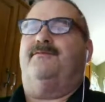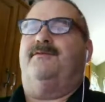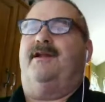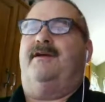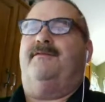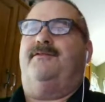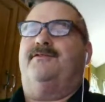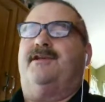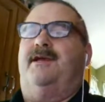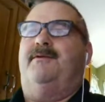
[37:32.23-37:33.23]
When I
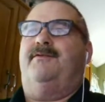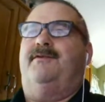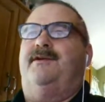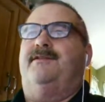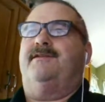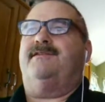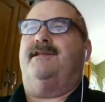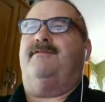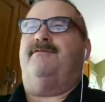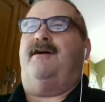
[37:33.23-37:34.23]
first came over here, the
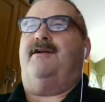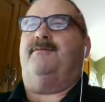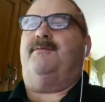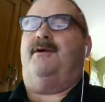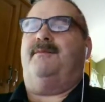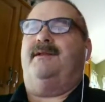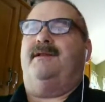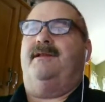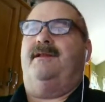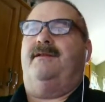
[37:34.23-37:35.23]
city fire
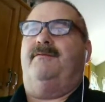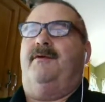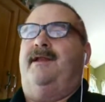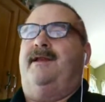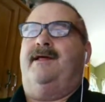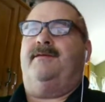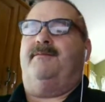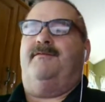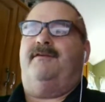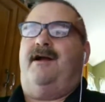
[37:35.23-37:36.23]
department ran
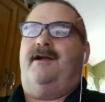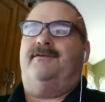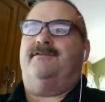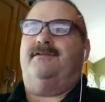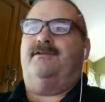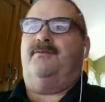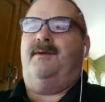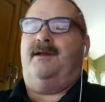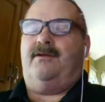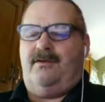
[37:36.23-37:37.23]
nothing but fires, no
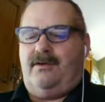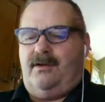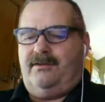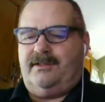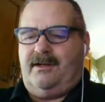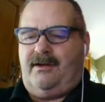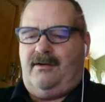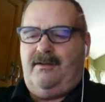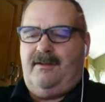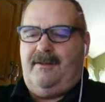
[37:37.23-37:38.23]
medical calls at
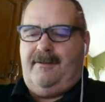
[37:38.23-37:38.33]
all.